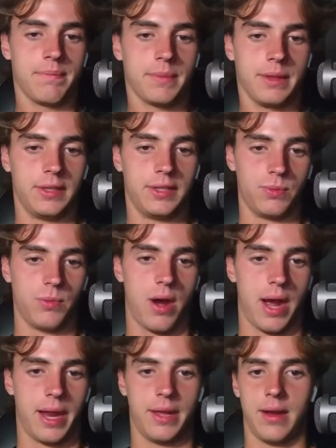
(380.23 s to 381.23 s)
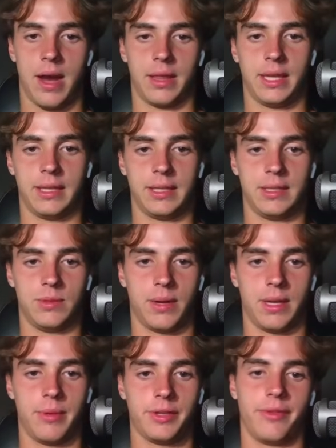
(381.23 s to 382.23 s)
This is why I think this is one
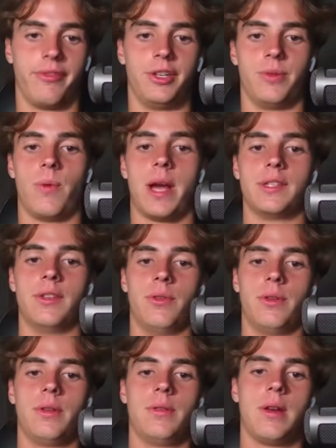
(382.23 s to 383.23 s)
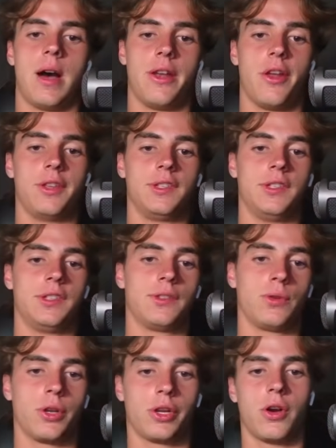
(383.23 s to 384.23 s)
of the most efficient ways to do it. I know this is
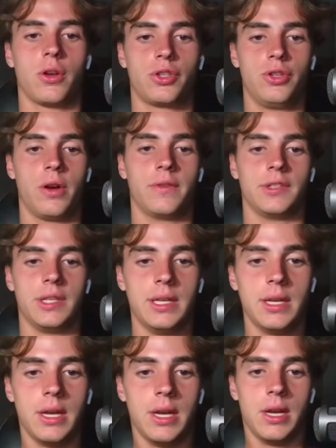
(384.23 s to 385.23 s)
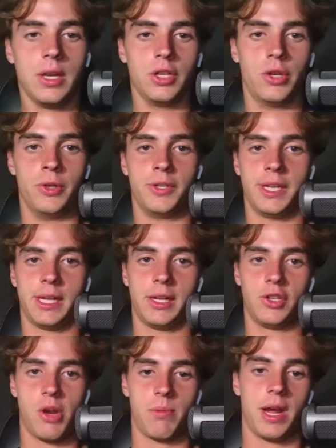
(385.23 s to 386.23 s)
still going to cost you, obviously. You're using
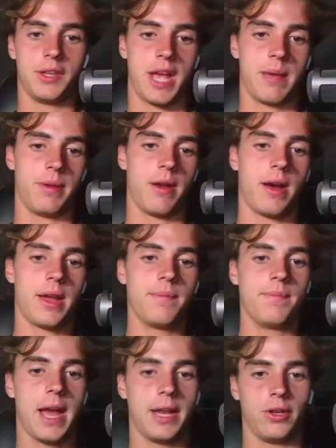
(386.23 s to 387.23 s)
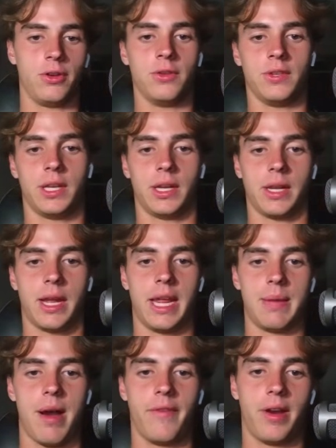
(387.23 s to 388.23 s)
Gemini's API and you're using an
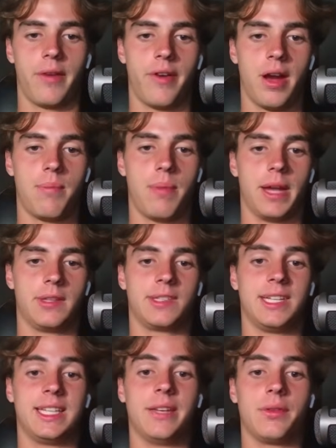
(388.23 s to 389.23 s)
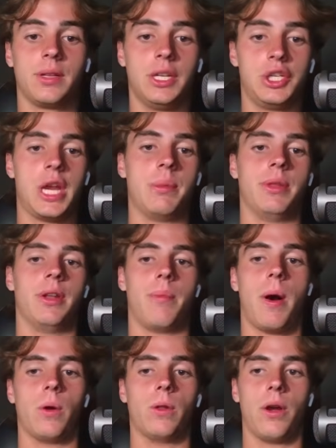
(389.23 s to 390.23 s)
email verifier, but it's significantly cheaper than
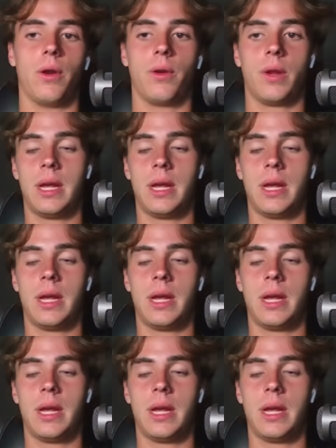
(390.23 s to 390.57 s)
Apollo,